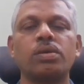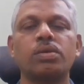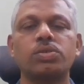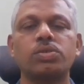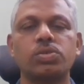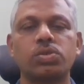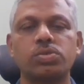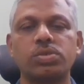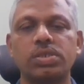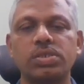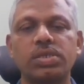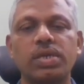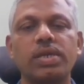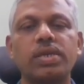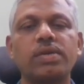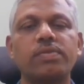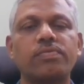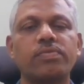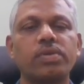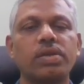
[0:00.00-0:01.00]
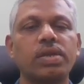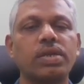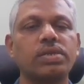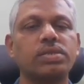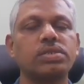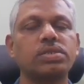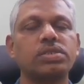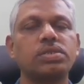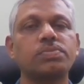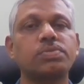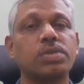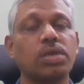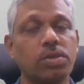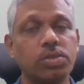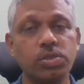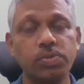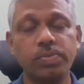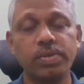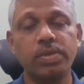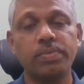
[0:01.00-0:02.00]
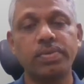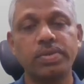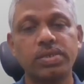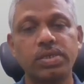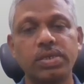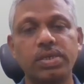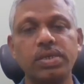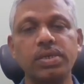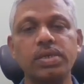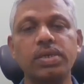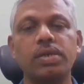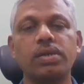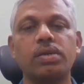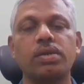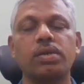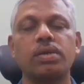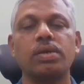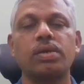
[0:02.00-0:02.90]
So such kind of relationships can also be depicted here,